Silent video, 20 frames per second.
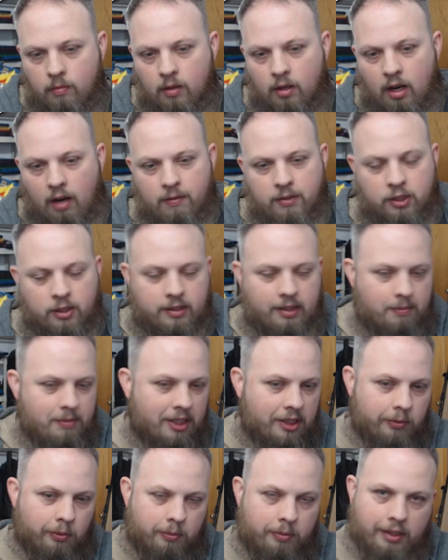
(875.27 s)
Obviously, like I
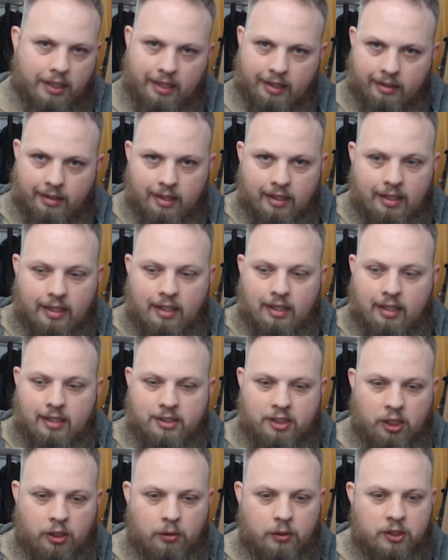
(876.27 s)
mentioned, we're playing
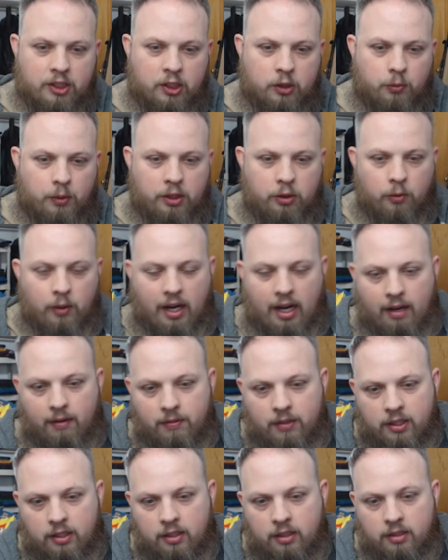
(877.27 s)
Z Unisons. We do have
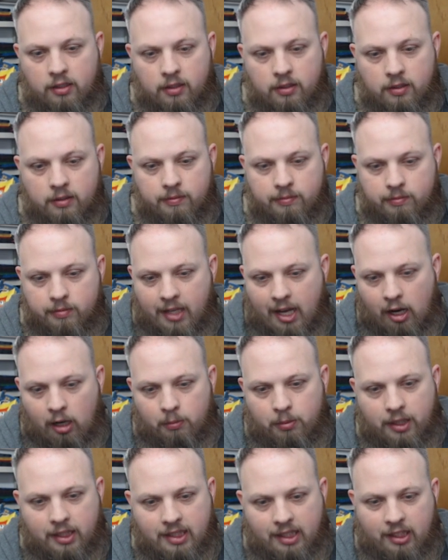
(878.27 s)
the
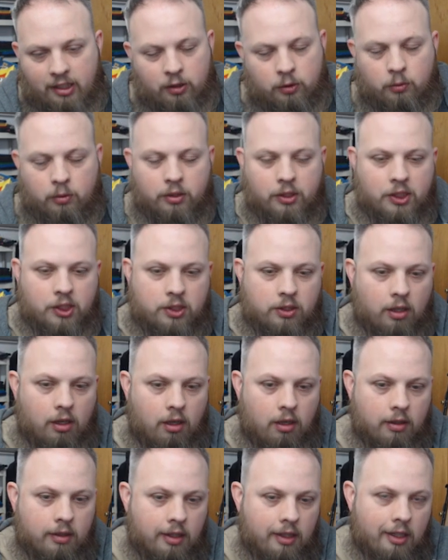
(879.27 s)
counterplays. I think is really
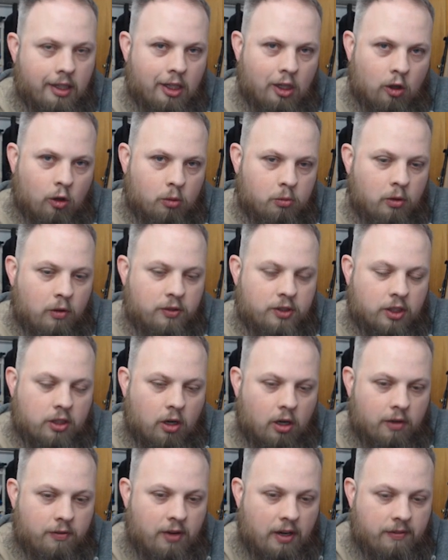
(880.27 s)
strong. Removes a
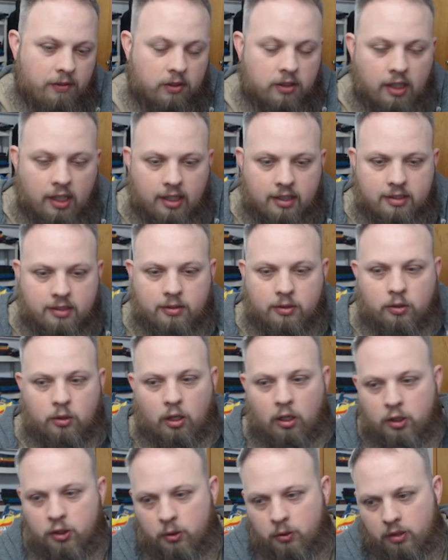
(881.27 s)
card 5 or less,
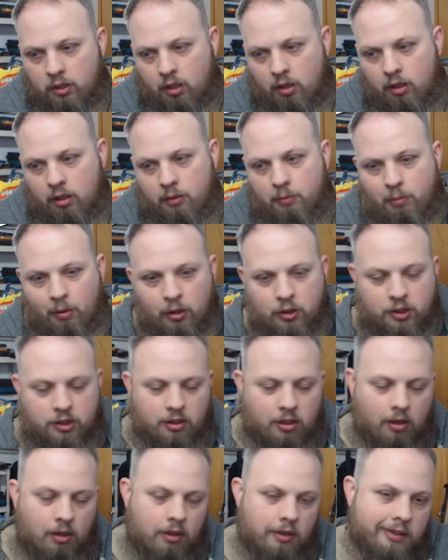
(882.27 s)
draws you a card, bursts
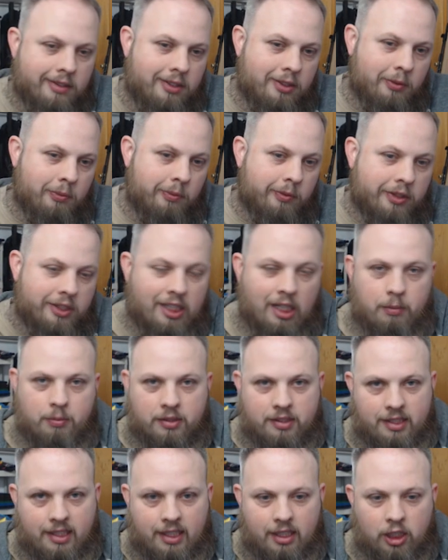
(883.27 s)
cards, you set up your
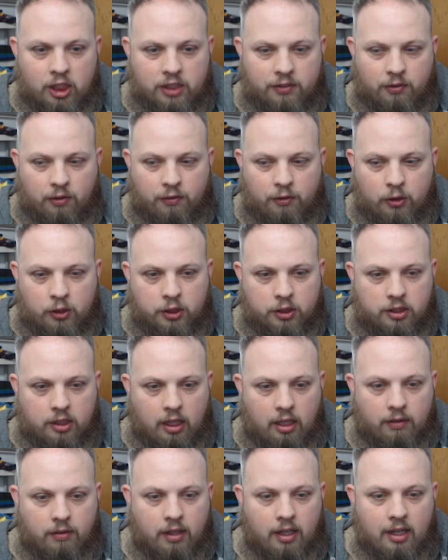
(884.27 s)
Z energy for future
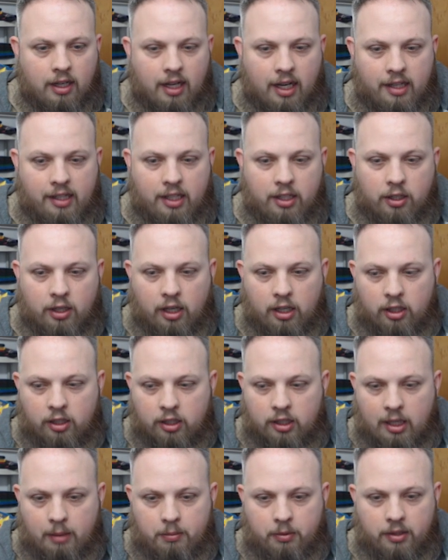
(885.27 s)
stuff, and then your other
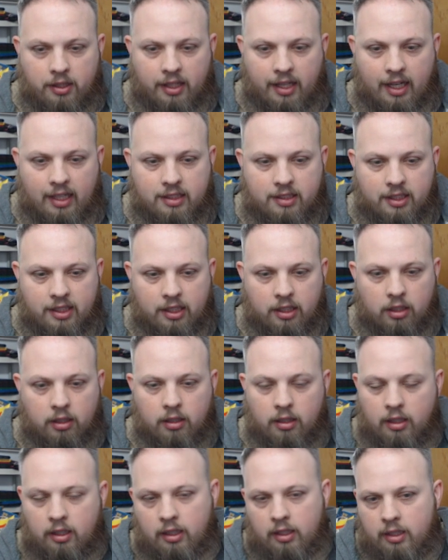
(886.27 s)
couple negates here
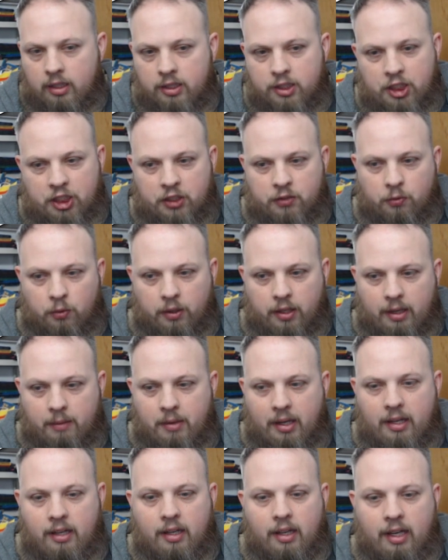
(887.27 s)
just for that.
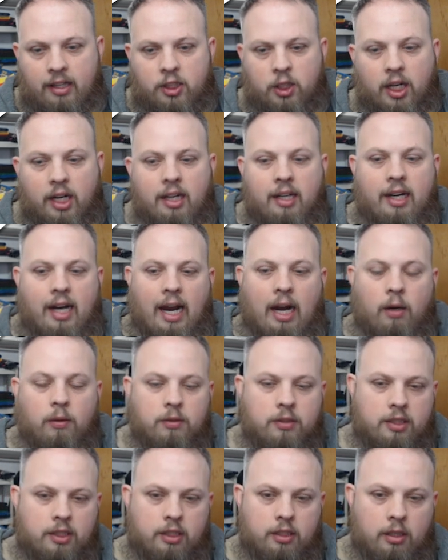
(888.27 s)
And I traded
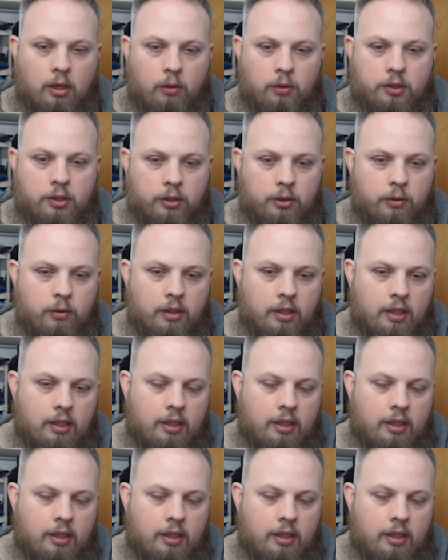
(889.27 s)
out the Goku